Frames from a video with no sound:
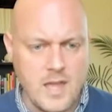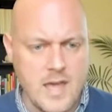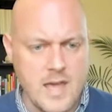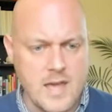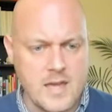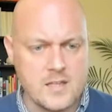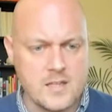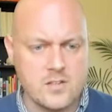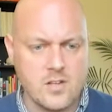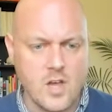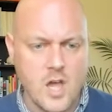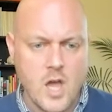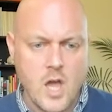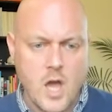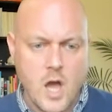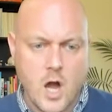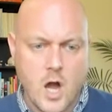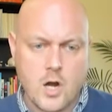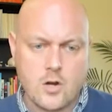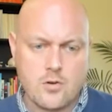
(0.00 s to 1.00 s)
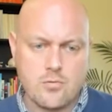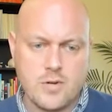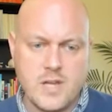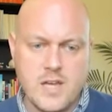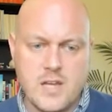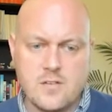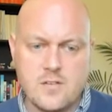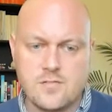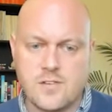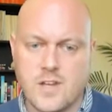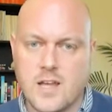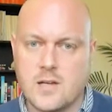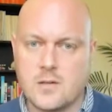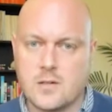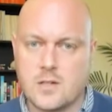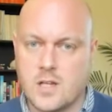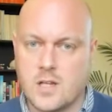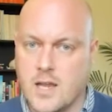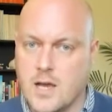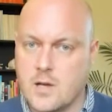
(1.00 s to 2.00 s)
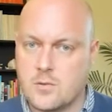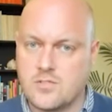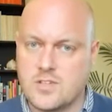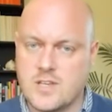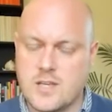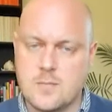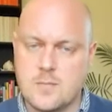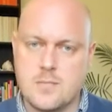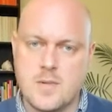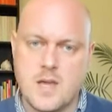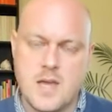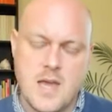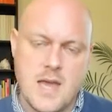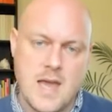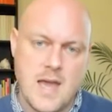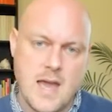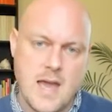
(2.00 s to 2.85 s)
And our Creative Cloud team